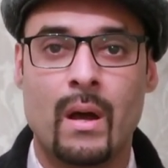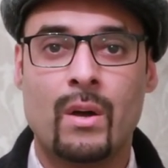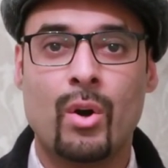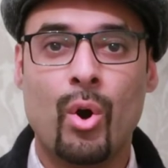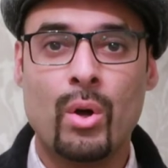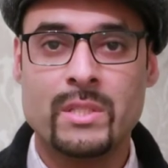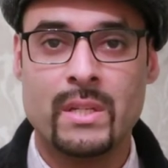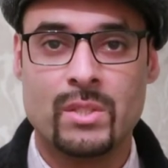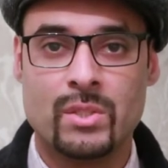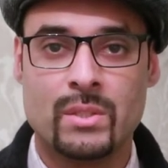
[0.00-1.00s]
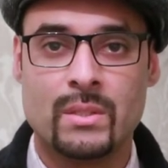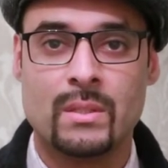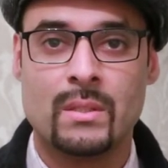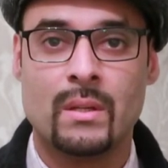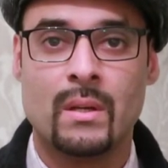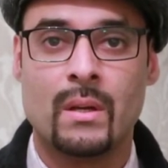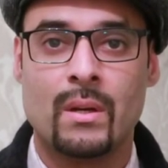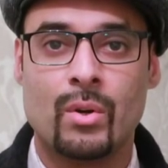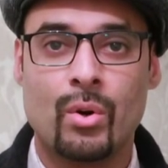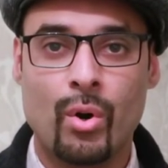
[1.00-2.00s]
A cottage.
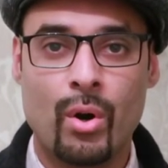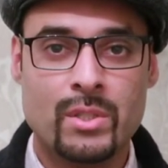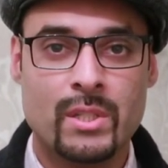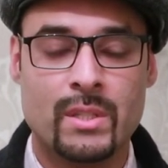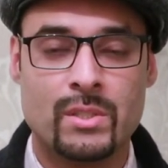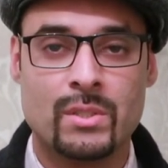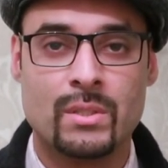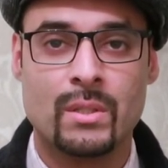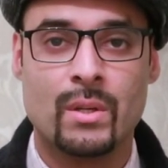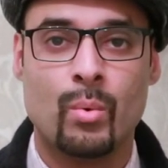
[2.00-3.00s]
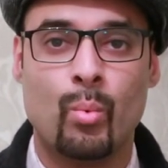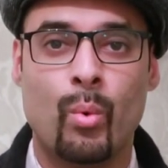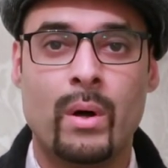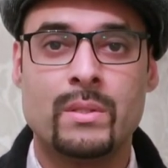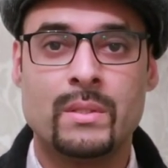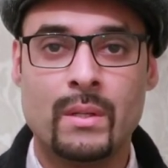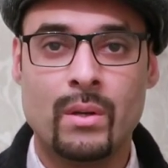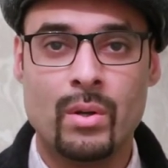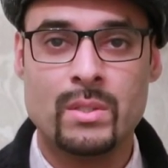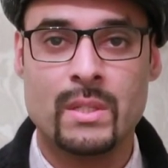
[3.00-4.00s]
Cottage. What's a
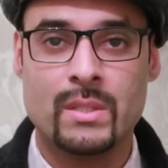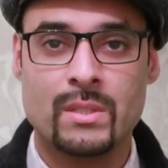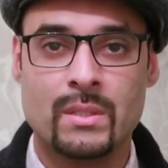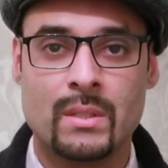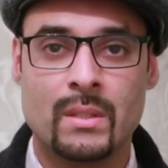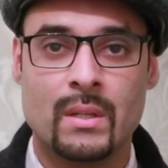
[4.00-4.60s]
cottage?